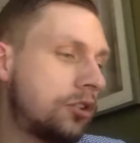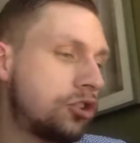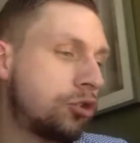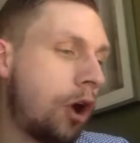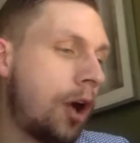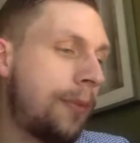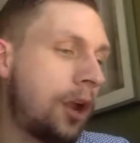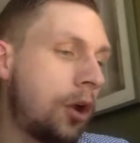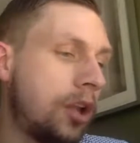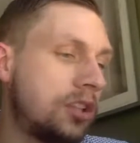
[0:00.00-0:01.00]

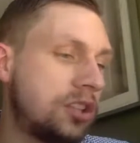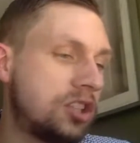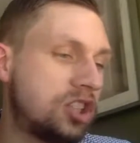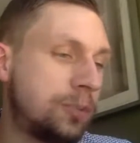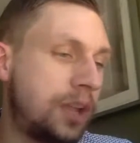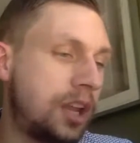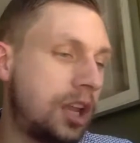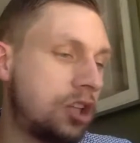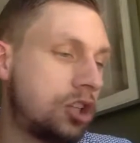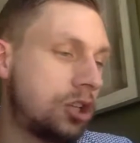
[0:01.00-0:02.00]
Strawberries,
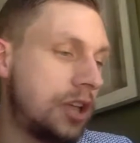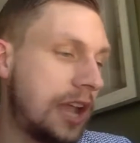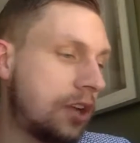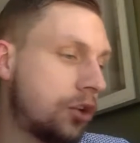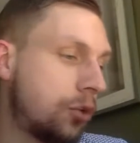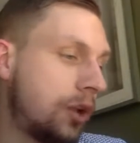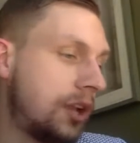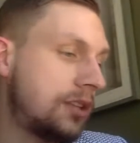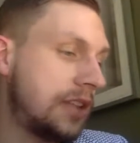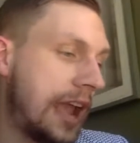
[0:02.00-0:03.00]
spinach,
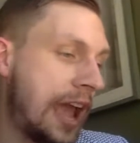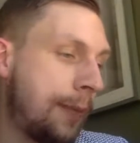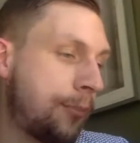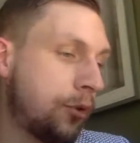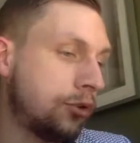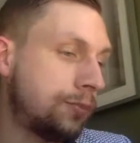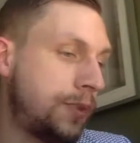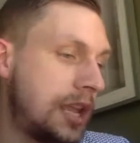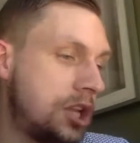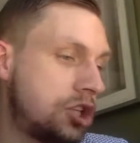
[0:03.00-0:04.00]
nectarines, apples,
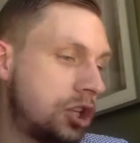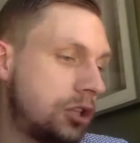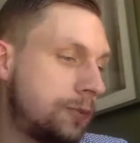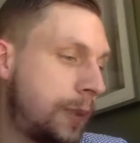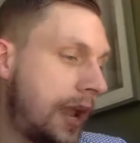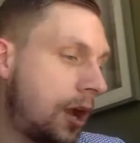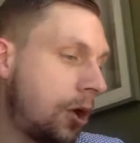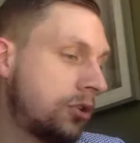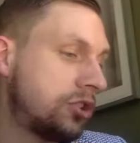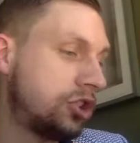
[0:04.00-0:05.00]
peaches,
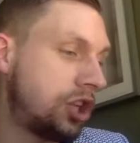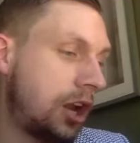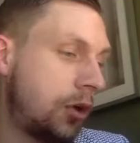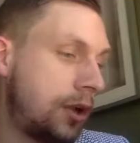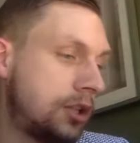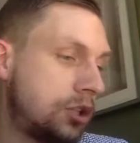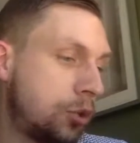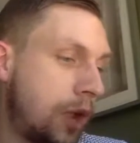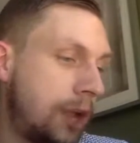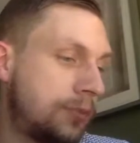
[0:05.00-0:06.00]
pears, cherries,
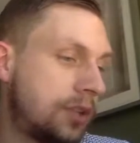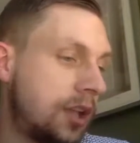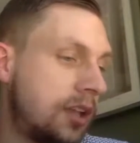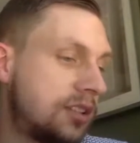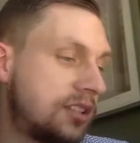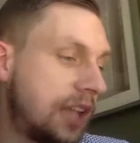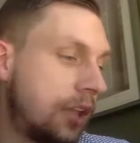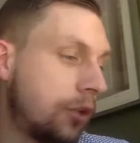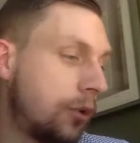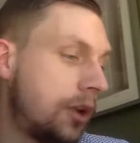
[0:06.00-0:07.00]
grapes,
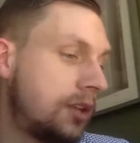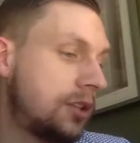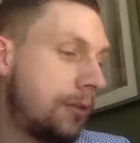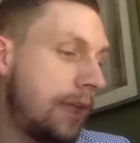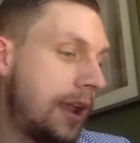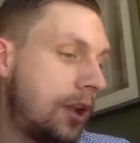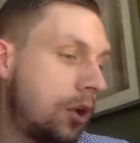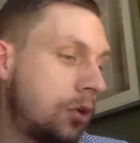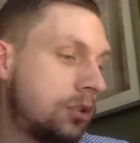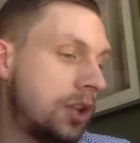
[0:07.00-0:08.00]
celery,
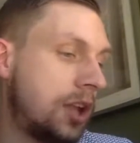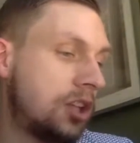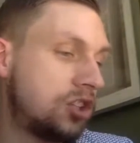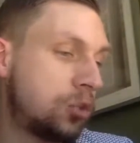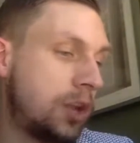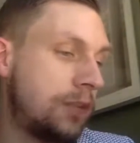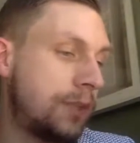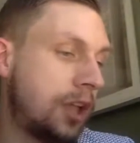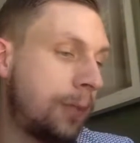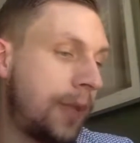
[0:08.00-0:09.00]
tomatoes, sweet
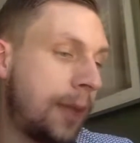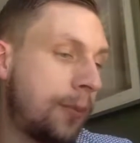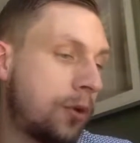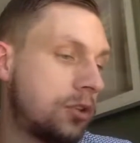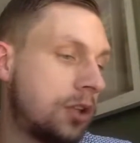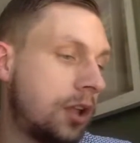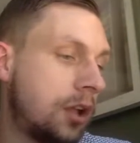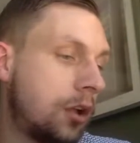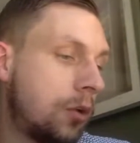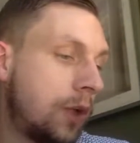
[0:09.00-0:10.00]
bell peppers,
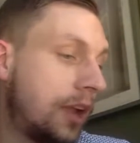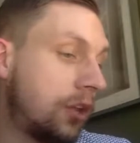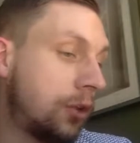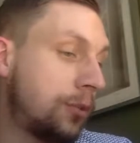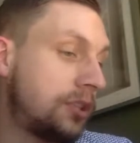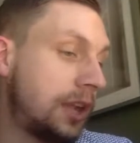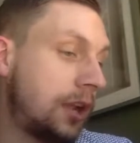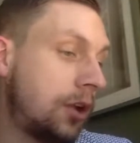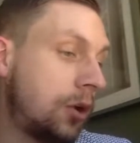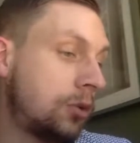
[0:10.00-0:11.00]
regular
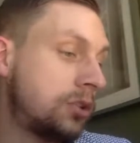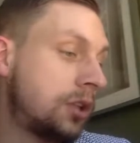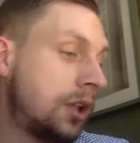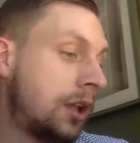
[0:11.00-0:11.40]
potatoes,